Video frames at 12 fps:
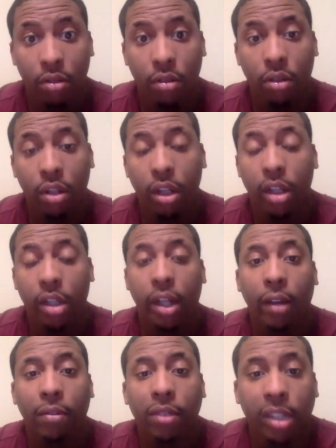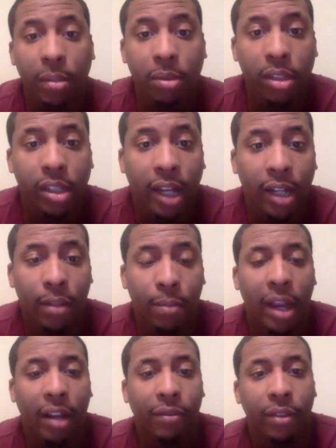Yeah, 9 receptions out of the
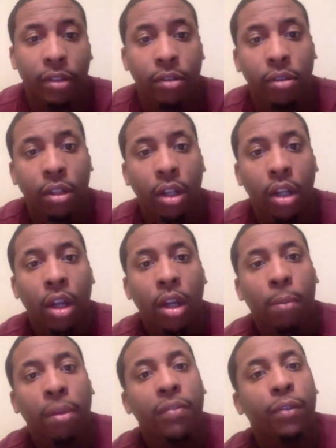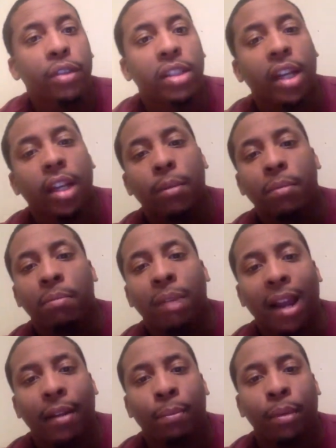backfield. But if you say
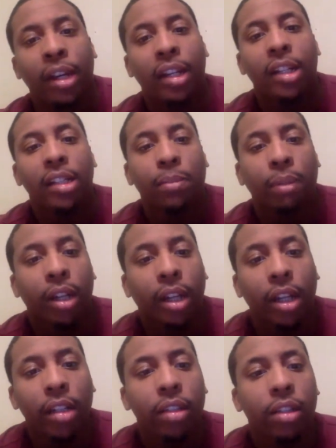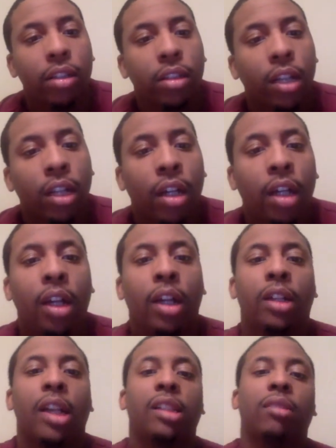Matt Breida is playing,
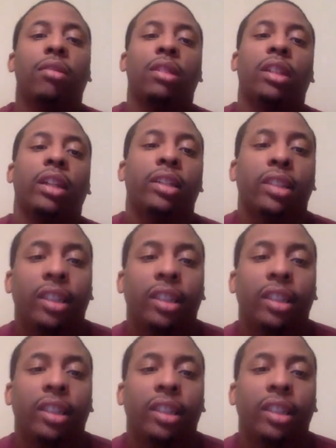that's going to change the